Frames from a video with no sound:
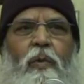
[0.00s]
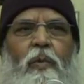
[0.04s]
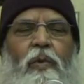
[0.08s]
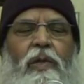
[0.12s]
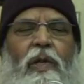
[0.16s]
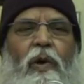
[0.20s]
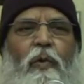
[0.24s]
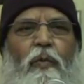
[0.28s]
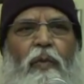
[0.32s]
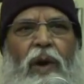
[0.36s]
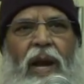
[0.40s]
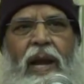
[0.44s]
to
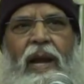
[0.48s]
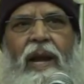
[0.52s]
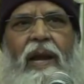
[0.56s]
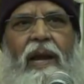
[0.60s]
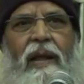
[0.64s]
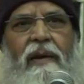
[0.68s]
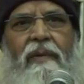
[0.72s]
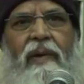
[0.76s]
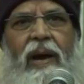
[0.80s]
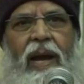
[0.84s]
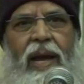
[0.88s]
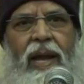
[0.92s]
the
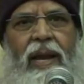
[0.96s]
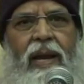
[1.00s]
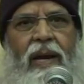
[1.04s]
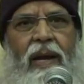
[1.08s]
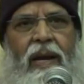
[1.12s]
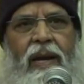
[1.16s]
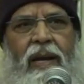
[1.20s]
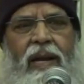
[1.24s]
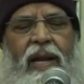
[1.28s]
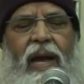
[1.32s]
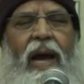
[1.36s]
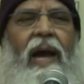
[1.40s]
one
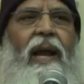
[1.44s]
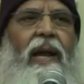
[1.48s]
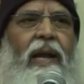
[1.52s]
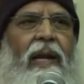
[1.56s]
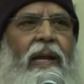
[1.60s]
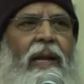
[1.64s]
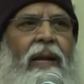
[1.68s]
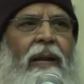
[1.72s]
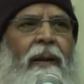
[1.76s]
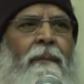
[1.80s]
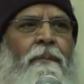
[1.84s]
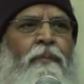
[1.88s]
divine
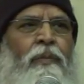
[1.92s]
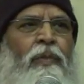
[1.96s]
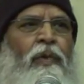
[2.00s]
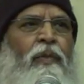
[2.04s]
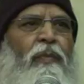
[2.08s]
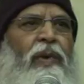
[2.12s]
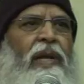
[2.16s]
reality,